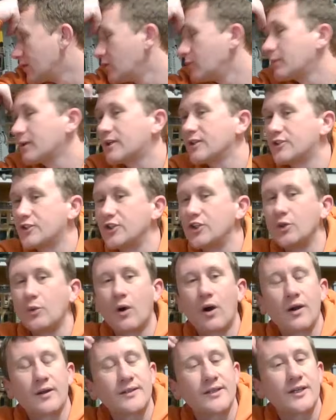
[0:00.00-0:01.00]
Because the new
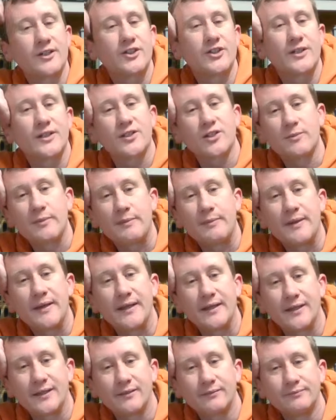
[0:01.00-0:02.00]
architecture set's going to be
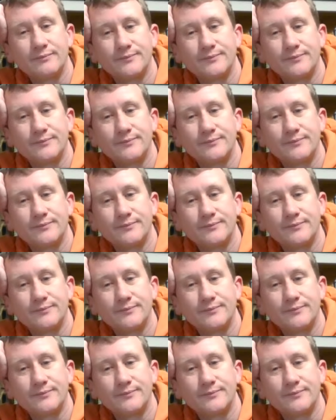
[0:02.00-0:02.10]
big.